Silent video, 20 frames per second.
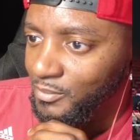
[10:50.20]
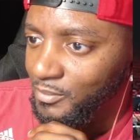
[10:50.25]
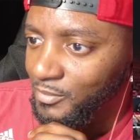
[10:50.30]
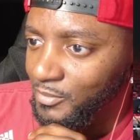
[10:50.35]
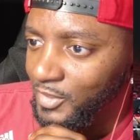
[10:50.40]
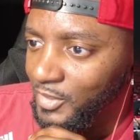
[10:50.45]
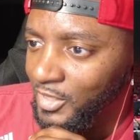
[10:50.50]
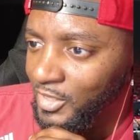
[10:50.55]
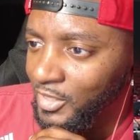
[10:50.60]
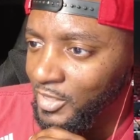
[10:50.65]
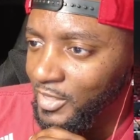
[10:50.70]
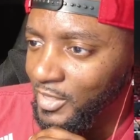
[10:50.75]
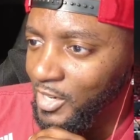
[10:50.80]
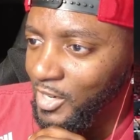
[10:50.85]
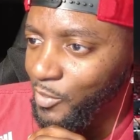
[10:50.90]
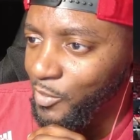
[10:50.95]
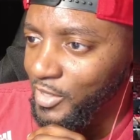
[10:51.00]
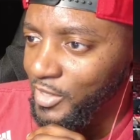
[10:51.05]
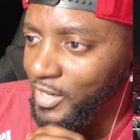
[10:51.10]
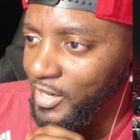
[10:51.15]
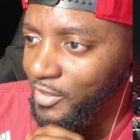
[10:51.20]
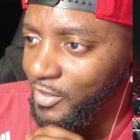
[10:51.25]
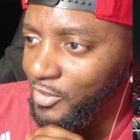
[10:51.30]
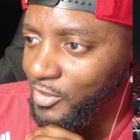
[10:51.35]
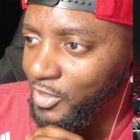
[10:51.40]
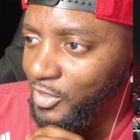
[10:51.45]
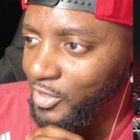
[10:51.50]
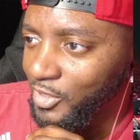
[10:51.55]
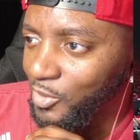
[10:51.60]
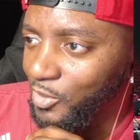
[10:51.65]
And then now we got
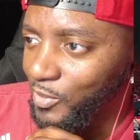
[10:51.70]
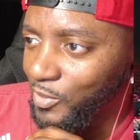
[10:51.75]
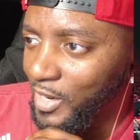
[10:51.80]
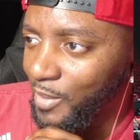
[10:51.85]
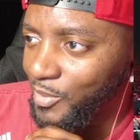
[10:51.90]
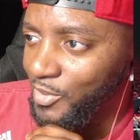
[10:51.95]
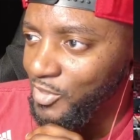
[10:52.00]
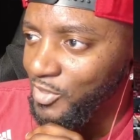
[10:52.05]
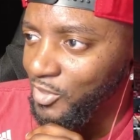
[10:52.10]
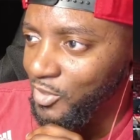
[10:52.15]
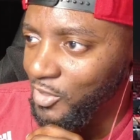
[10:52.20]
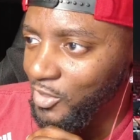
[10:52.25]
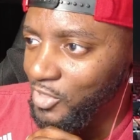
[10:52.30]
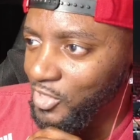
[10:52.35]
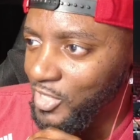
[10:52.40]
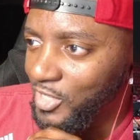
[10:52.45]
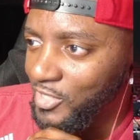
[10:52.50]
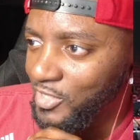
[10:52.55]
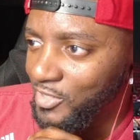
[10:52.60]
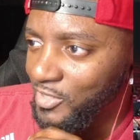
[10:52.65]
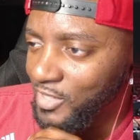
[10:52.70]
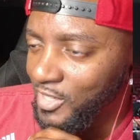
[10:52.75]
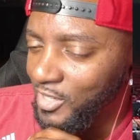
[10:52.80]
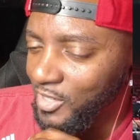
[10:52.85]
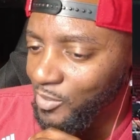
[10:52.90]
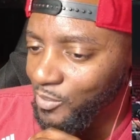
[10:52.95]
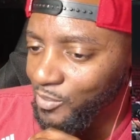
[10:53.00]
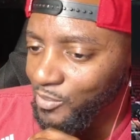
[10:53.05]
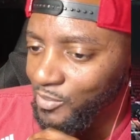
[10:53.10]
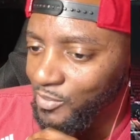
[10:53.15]
Duncan Robinson on Jason
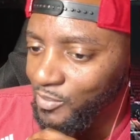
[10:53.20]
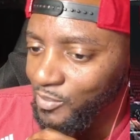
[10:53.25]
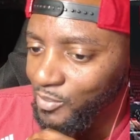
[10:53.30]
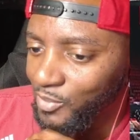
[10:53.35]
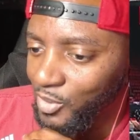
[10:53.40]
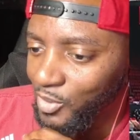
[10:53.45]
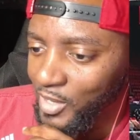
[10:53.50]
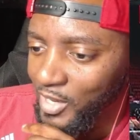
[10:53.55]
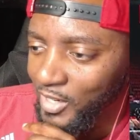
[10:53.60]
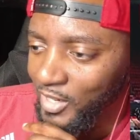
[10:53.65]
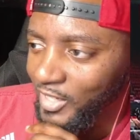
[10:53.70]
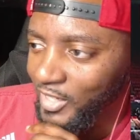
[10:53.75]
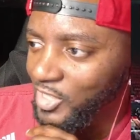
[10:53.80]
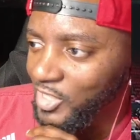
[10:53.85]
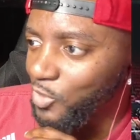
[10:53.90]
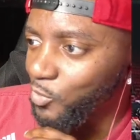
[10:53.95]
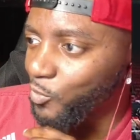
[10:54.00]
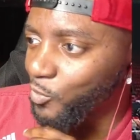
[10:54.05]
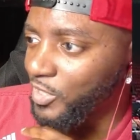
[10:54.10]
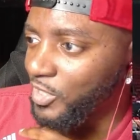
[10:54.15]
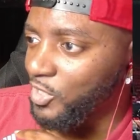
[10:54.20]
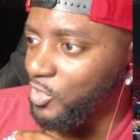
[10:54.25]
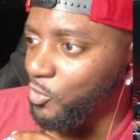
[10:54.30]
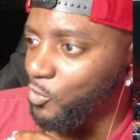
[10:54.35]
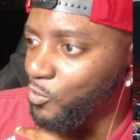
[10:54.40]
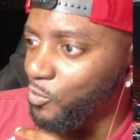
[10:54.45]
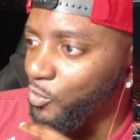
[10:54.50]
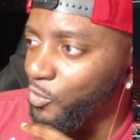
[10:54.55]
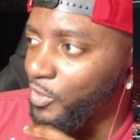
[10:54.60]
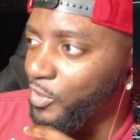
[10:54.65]
Tatum. Bro had like 22
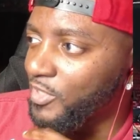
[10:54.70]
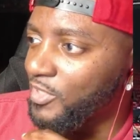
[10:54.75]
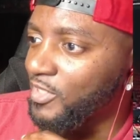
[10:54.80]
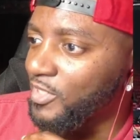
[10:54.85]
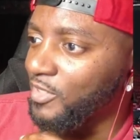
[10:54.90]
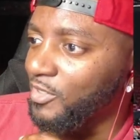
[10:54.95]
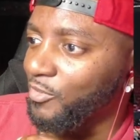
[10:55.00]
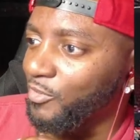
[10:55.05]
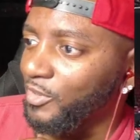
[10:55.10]
points in